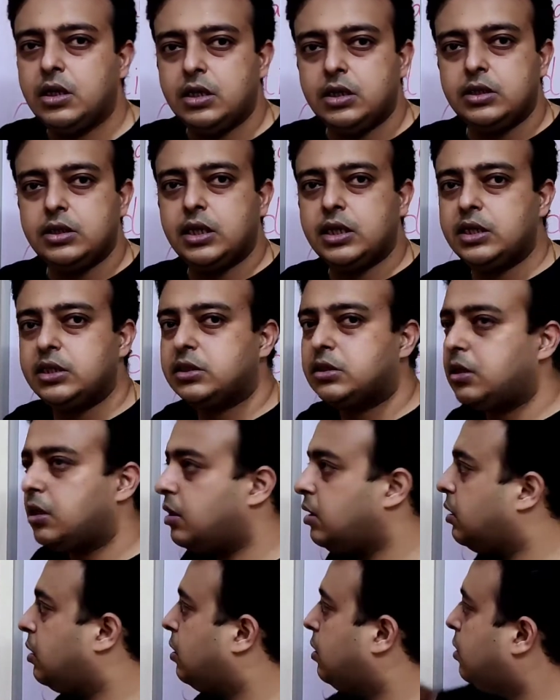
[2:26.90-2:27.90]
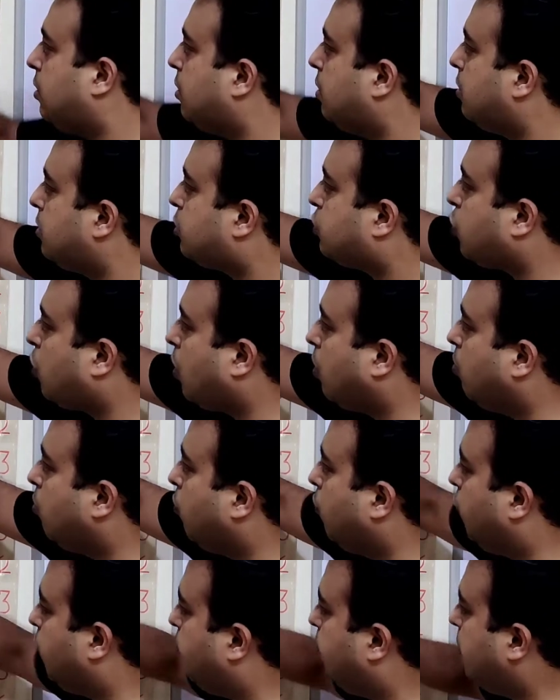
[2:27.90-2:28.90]
there is the strong
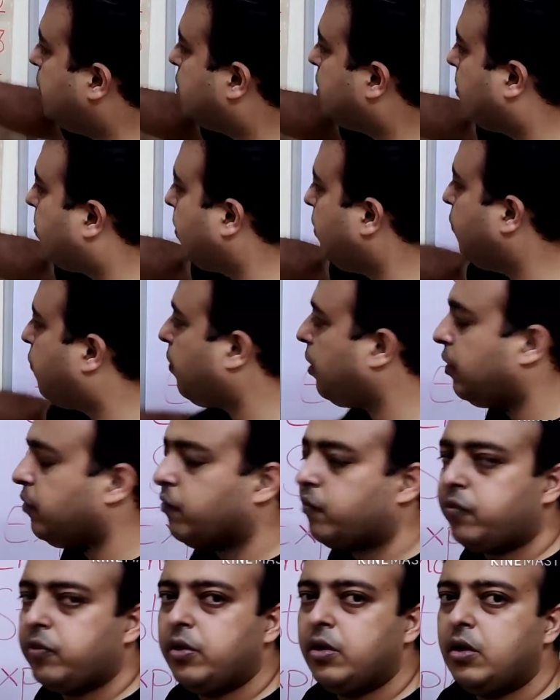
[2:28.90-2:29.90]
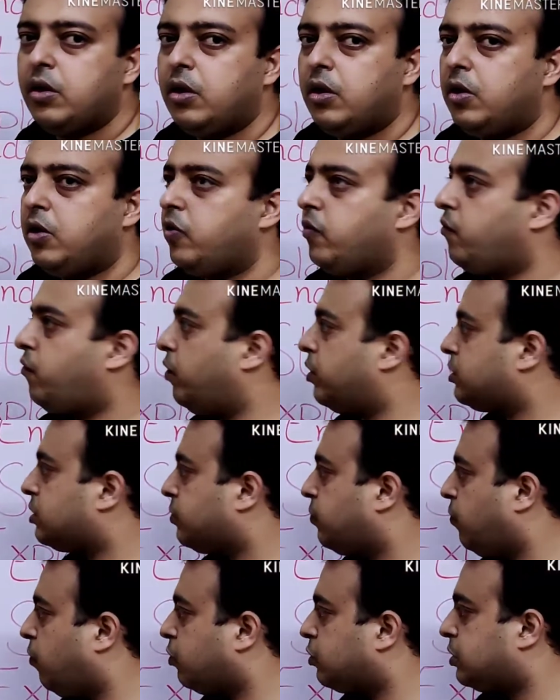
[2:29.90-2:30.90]
move bishop e5,
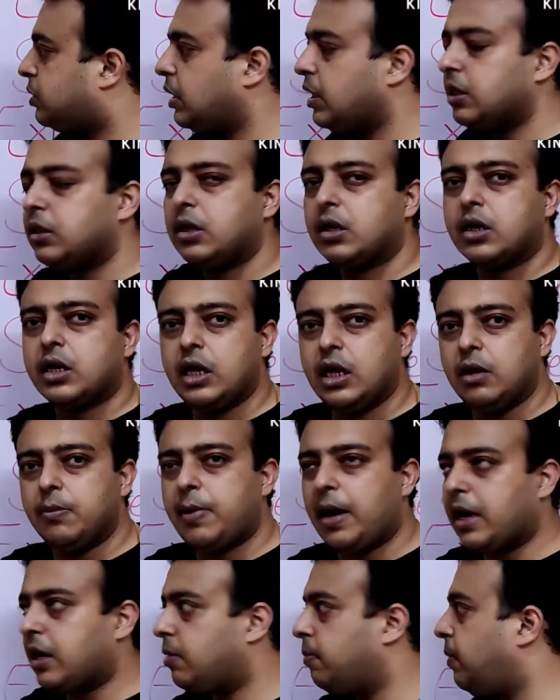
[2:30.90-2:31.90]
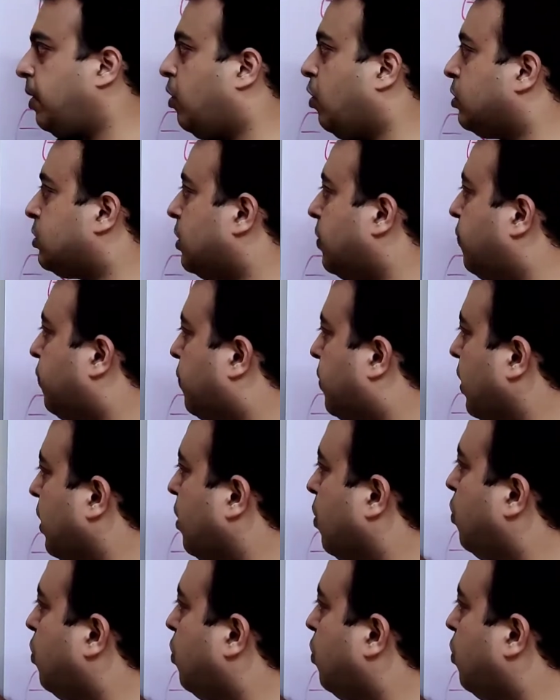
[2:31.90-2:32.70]
first forcing the king back, because if king